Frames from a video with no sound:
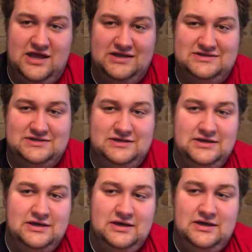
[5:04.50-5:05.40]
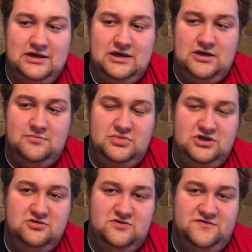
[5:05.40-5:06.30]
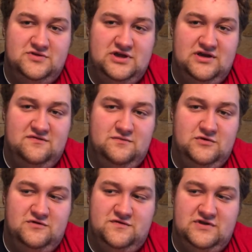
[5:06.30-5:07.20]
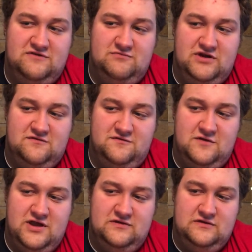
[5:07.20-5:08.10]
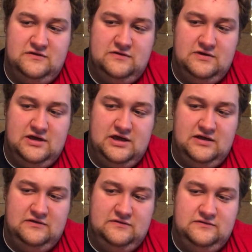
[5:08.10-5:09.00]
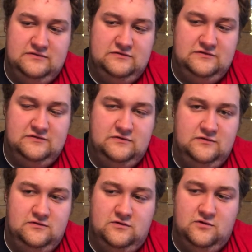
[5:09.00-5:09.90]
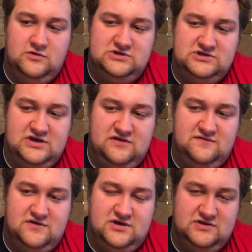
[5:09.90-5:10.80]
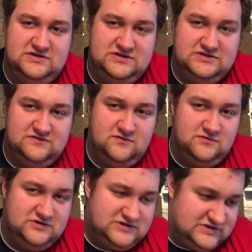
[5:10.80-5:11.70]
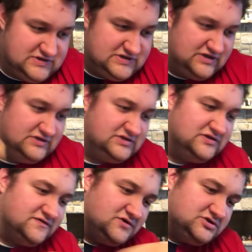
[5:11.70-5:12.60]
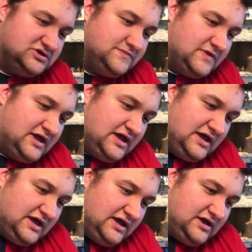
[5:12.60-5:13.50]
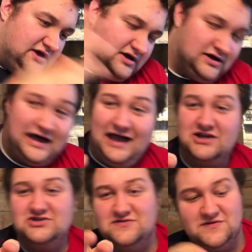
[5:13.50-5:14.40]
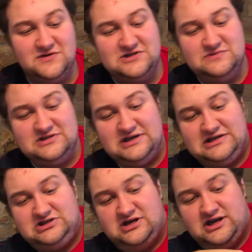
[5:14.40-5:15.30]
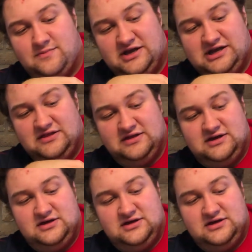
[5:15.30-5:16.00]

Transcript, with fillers: 8. Beautiful knife, beautiful knife made in France, and just gorgeous knife. Uh, this is a this is the stainless steel version. Uh, actually, for Christmas last year, I got my dad the